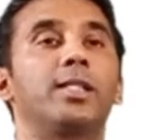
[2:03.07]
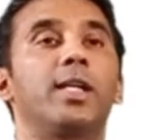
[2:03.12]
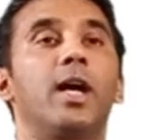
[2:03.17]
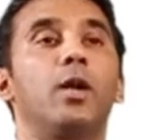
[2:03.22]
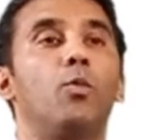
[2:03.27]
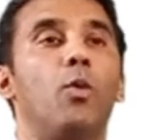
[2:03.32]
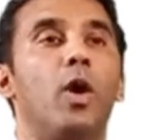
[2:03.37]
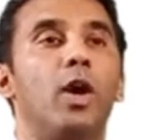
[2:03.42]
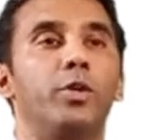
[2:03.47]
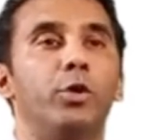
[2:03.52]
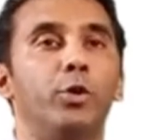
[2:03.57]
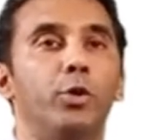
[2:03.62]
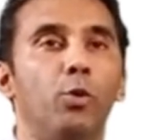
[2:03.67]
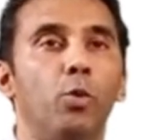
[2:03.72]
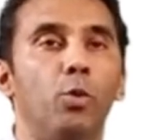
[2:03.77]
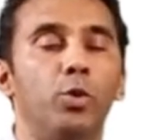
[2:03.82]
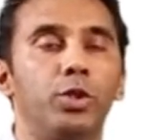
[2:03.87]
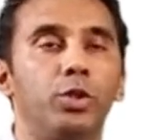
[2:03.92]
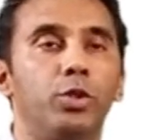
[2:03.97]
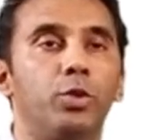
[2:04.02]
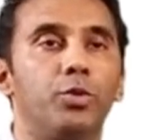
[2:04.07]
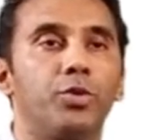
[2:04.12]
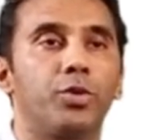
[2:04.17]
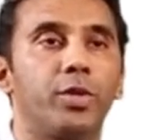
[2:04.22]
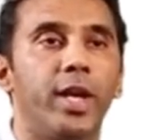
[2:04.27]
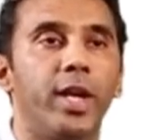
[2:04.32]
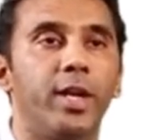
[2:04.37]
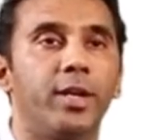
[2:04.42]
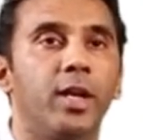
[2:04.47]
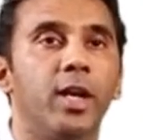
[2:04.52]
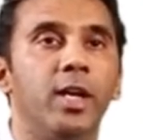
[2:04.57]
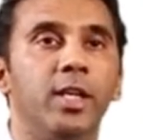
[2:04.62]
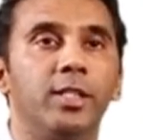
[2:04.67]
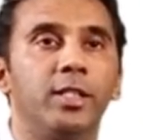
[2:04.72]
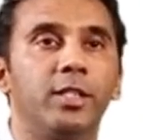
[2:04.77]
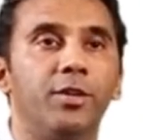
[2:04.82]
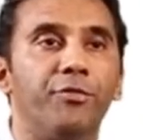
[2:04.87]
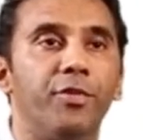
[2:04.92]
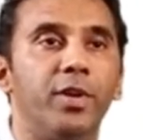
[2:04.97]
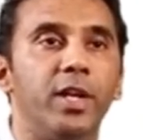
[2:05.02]
was used to treat
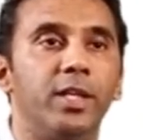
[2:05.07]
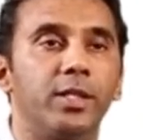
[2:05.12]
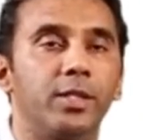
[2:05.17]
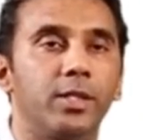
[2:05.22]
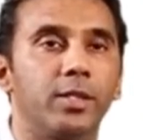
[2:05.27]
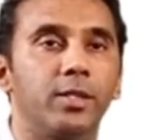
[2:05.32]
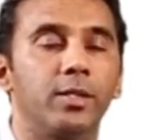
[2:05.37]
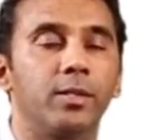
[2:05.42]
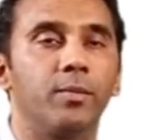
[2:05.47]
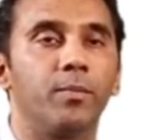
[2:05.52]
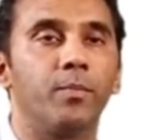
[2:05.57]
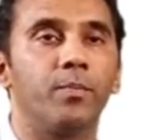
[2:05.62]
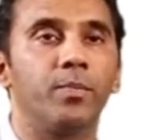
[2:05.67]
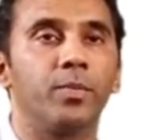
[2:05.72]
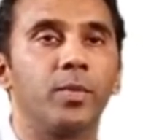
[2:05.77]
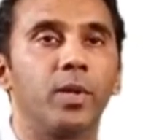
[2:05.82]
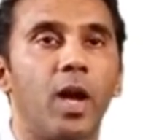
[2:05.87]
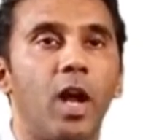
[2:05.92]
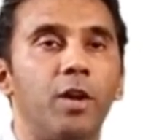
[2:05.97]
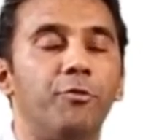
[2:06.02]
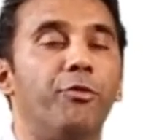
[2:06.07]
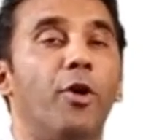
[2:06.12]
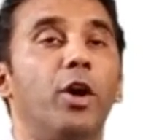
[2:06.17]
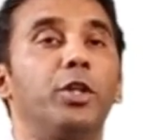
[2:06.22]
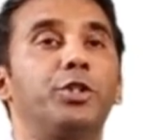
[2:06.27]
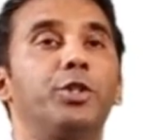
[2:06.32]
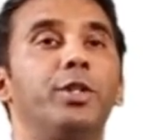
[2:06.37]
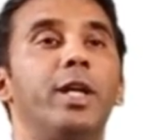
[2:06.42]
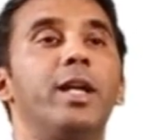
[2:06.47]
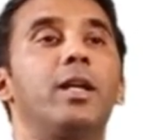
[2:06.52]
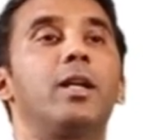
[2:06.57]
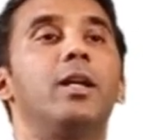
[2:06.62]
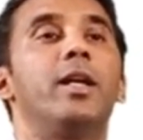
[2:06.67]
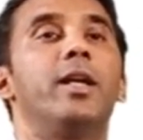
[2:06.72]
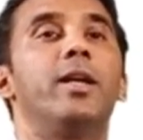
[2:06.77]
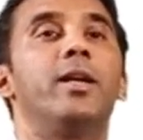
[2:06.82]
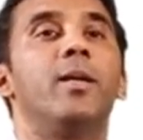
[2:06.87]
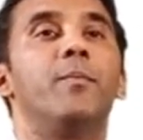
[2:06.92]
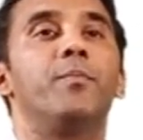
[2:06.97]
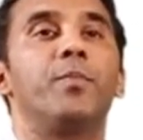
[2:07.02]
syphilis.
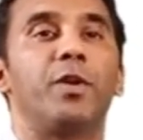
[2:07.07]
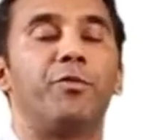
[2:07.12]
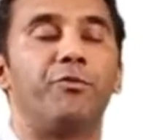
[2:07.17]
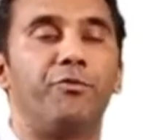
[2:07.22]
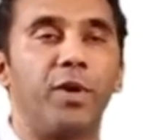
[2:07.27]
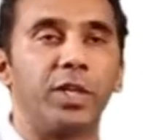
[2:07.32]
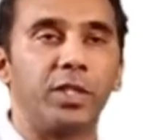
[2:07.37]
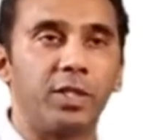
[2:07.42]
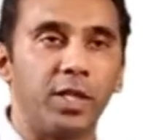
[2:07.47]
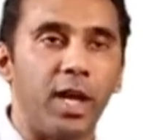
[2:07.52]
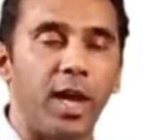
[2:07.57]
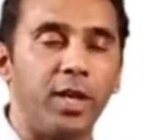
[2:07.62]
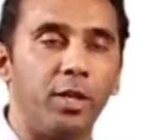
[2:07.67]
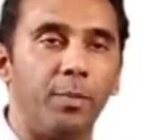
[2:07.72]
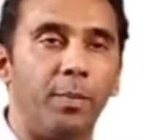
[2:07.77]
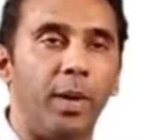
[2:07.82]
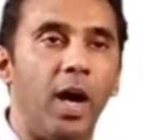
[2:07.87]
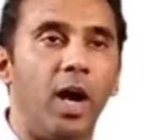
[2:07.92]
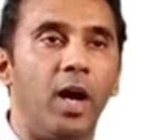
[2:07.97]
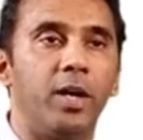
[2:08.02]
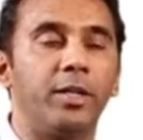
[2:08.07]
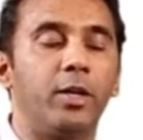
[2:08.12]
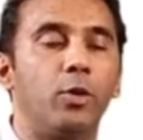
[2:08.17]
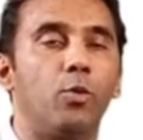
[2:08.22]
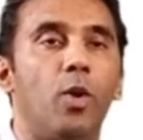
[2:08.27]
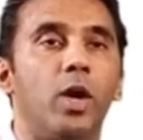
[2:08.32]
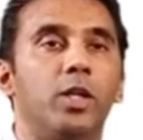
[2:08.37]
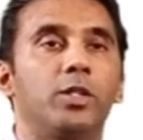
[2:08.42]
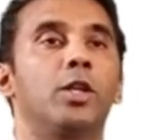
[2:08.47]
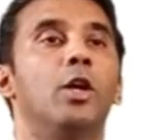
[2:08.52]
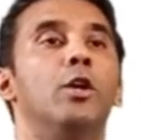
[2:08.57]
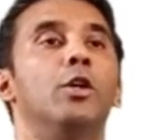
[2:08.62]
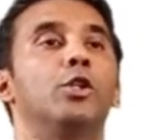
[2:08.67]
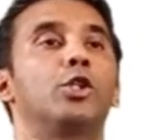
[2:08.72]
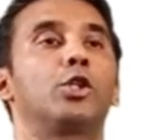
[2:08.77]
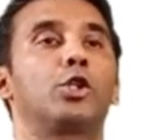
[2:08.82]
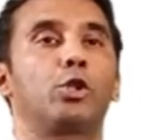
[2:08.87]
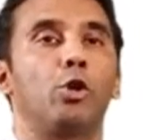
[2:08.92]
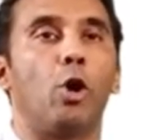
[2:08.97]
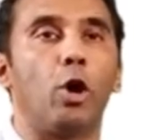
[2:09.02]
Unfortunately, that first antibiotic was
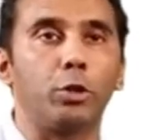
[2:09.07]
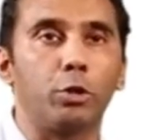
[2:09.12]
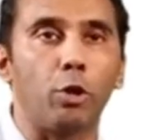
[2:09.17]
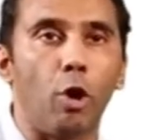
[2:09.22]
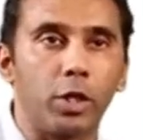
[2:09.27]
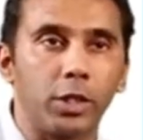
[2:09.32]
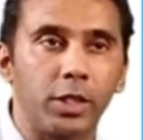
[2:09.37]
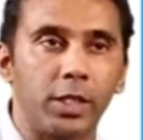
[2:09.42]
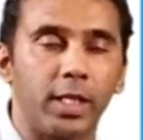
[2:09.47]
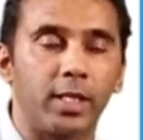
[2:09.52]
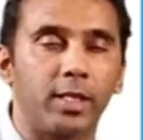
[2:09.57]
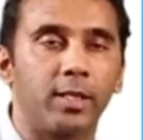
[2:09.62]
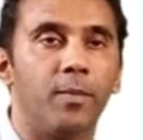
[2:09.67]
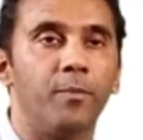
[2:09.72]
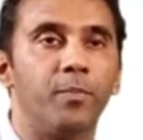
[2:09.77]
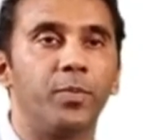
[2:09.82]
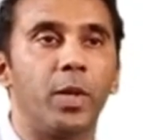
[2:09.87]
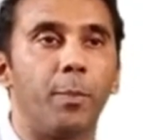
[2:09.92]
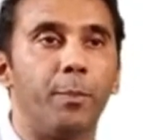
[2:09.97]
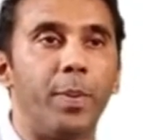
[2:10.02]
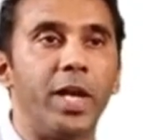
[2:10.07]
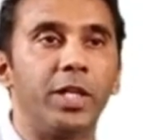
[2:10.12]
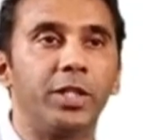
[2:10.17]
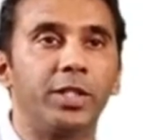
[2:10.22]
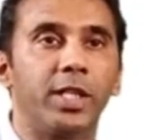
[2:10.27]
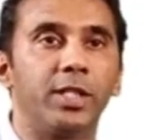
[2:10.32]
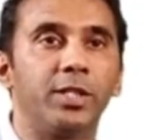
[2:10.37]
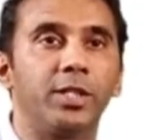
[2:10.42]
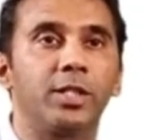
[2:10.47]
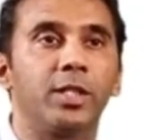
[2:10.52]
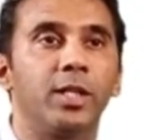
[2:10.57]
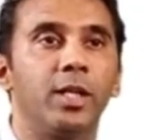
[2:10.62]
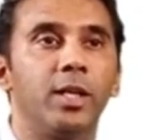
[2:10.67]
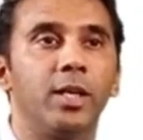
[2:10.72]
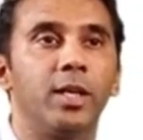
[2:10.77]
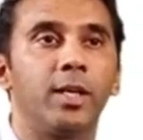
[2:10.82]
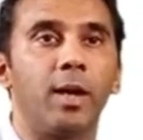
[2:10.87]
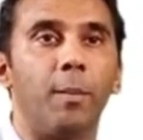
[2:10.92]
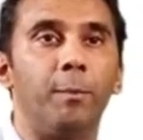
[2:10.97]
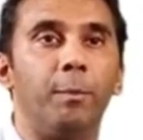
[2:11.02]
so toxic, the patients
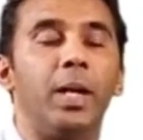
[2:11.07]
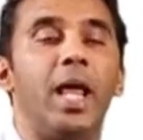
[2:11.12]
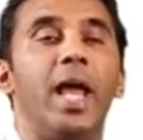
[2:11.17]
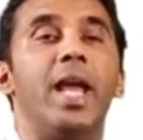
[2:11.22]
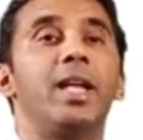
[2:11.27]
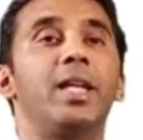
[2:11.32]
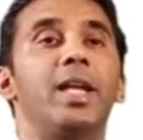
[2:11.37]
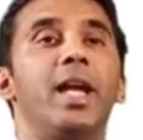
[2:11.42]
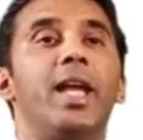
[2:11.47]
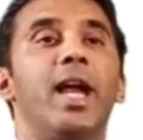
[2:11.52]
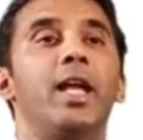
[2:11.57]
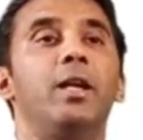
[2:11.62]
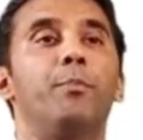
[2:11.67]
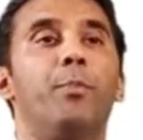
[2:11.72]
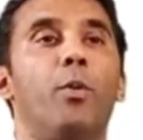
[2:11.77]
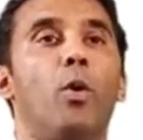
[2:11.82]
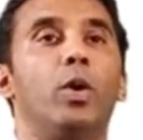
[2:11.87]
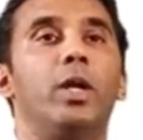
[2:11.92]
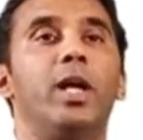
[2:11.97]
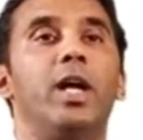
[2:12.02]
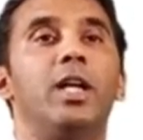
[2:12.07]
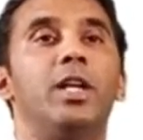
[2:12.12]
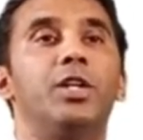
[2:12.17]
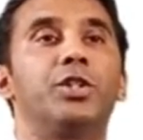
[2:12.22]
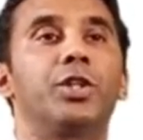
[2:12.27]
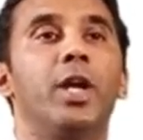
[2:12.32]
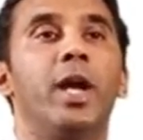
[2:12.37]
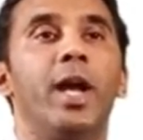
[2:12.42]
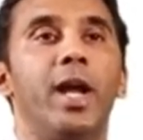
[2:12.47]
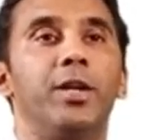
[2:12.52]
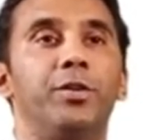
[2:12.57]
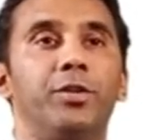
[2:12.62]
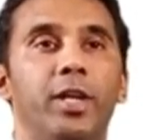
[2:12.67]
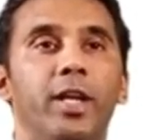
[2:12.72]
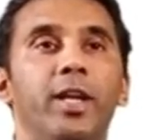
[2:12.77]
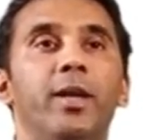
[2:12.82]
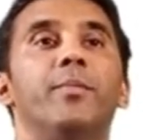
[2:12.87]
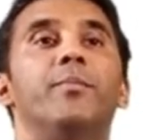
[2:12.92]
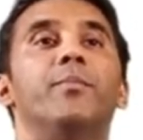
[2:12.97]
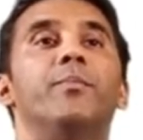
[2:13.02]
complained against Paul Ehrlich and
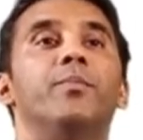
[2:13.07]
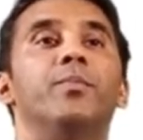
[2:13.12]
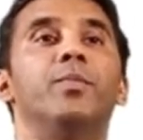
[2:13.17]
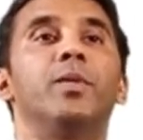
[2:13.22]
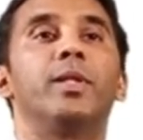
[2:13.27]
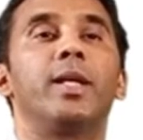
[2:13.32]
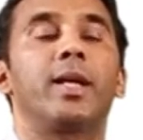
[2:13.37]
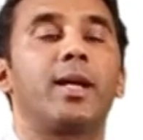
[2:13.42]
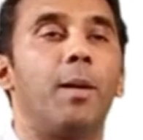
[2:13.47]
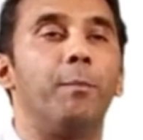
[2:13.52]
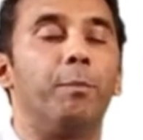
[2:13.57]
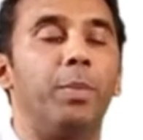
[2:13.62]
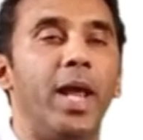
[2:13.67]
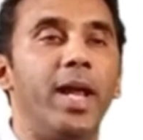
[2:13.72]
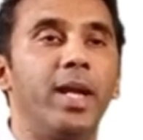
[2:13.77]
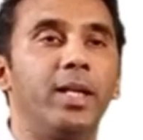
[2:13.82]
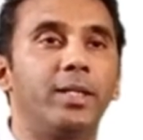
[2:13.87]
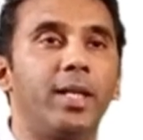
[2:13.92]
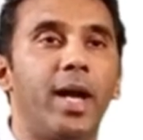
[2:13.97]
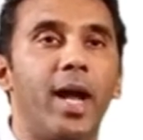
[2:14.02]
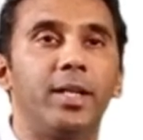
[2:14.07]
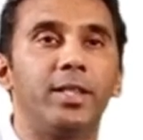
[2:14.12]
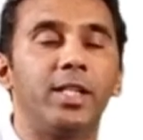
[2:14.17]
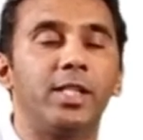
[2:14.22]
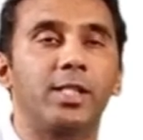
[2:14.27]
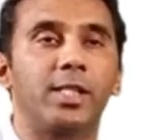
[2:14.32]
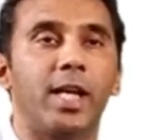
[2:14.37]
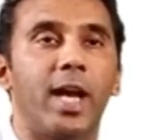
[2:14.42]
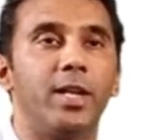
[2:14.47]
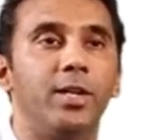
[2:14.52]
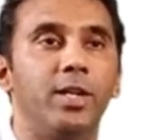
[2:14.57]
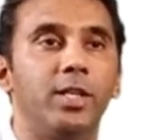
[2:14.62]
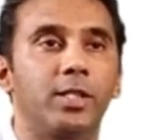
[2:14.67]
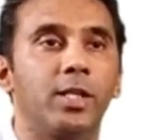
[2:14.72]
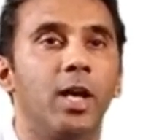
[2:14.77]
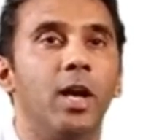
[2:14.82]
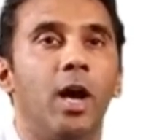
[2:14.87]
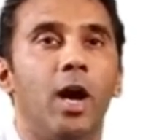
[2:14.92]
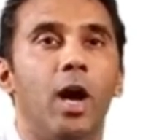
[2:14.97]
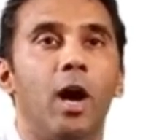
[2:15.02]
team. They complained that the scientists
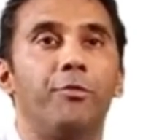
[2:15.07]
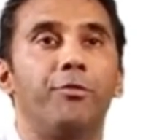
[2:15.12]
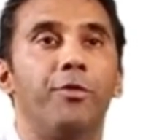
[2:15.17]
have